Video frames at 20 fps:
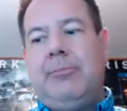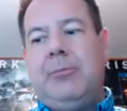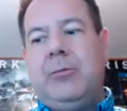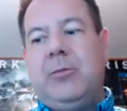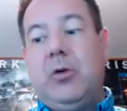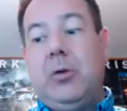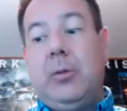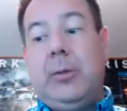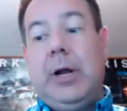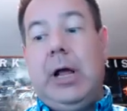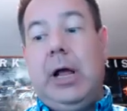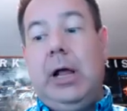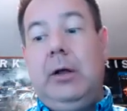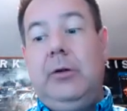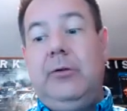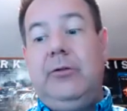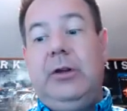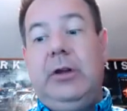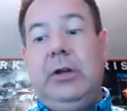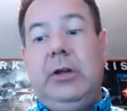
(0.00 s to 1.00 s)

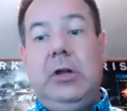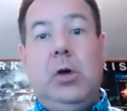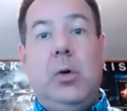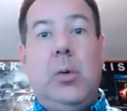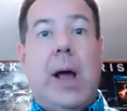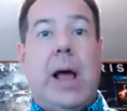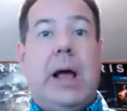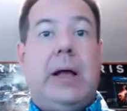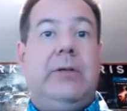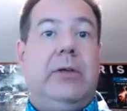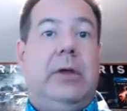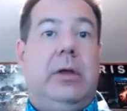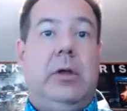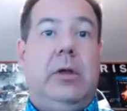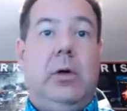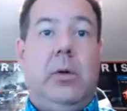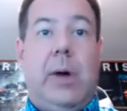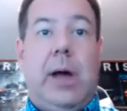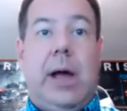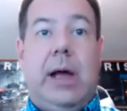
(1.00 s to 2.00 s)
terminology, UX and
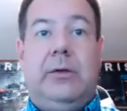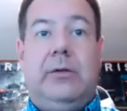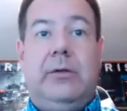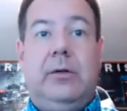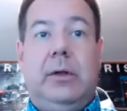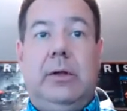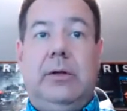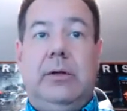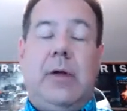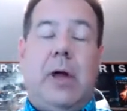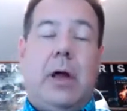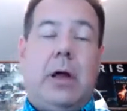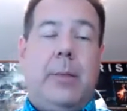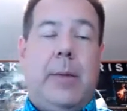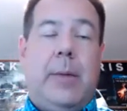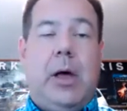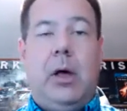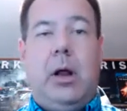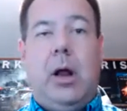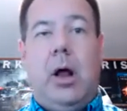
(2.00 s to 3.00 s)
UI. So let's talk
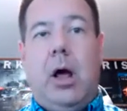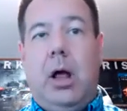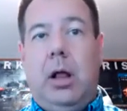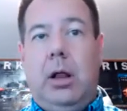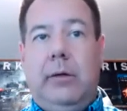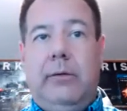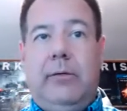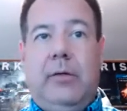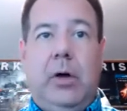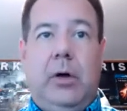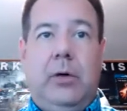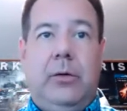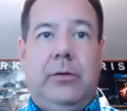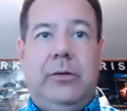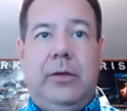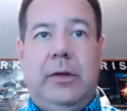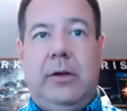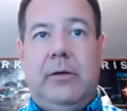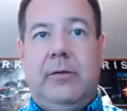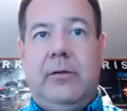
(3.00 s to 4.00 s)
about all of those
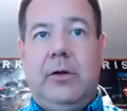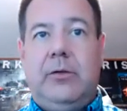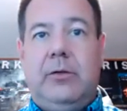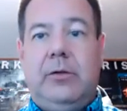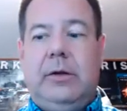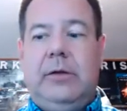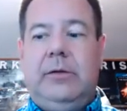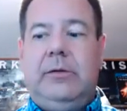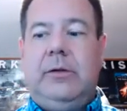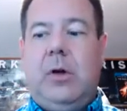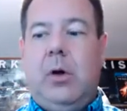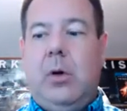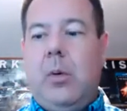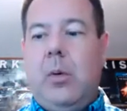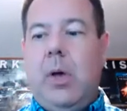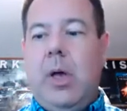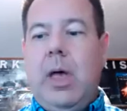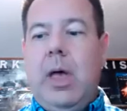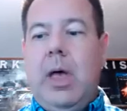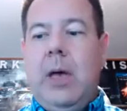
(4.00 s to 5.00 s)
individually. So
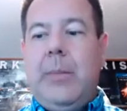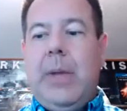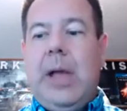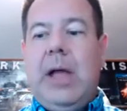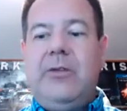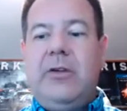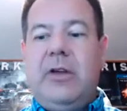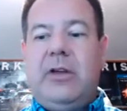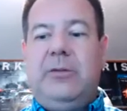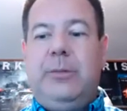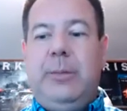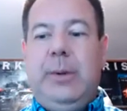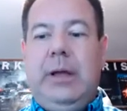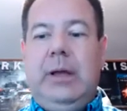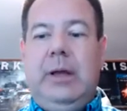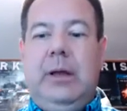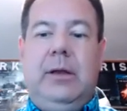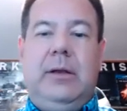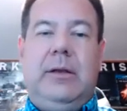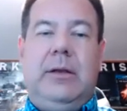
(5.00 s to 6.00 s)

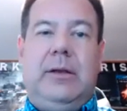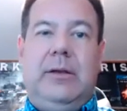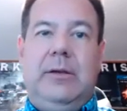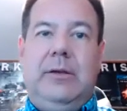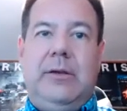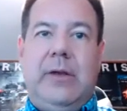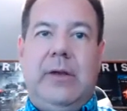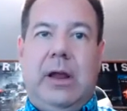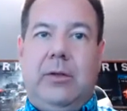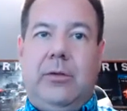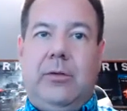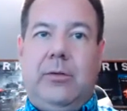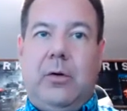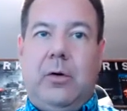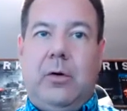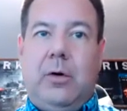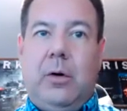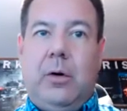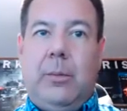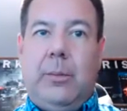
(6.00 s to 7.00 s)
PageXP stands
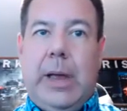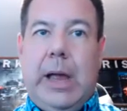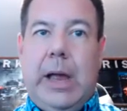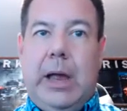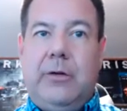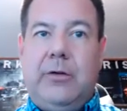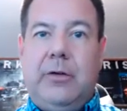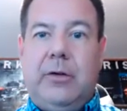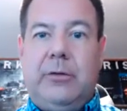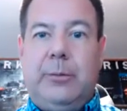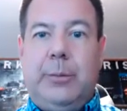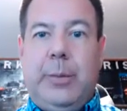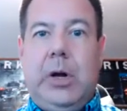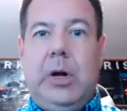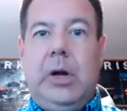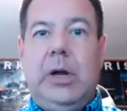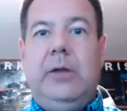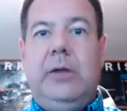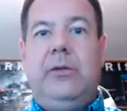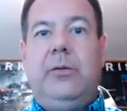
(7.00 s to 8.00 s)
for page
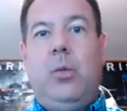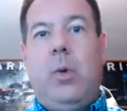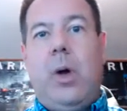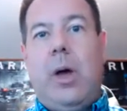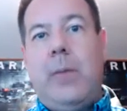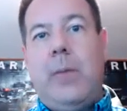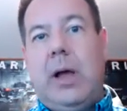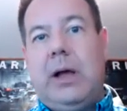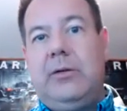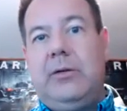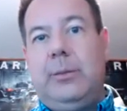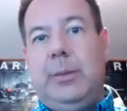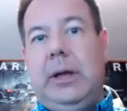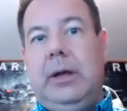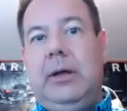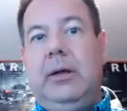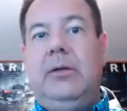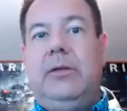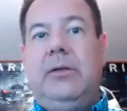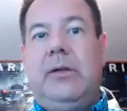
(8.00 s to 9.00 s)
experience,
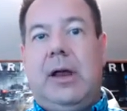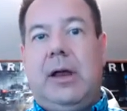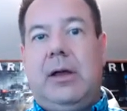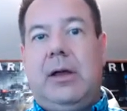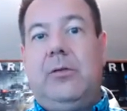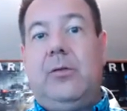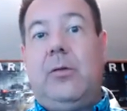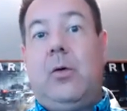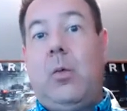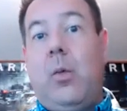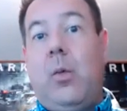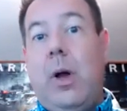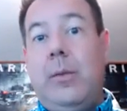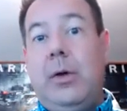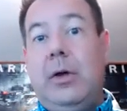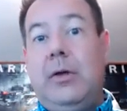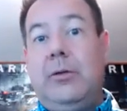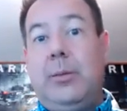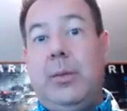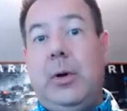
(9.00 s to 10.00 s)
WebXP stands for web
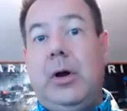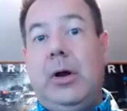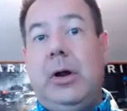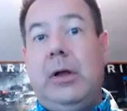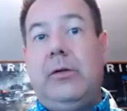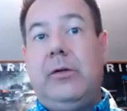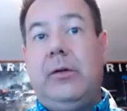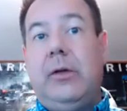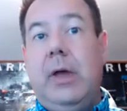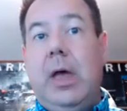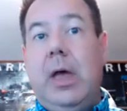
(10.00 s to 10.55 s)
experience,